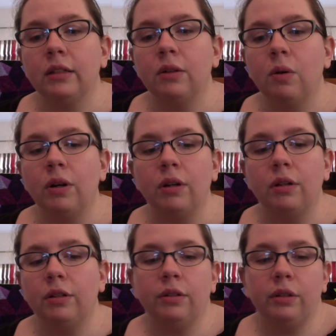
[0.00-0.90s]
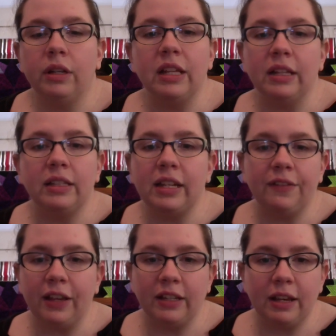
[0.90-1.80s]
or instead of
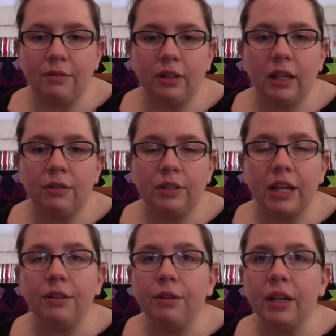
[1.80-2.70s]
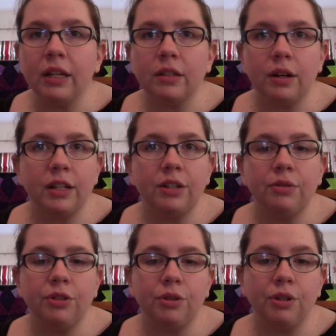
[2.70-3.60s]
like downloading us on
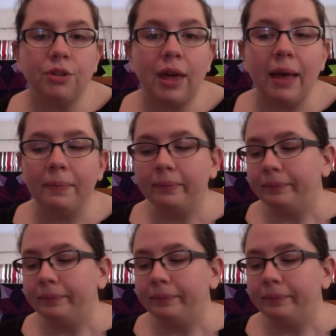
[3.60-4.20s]
iTunes, you could do that.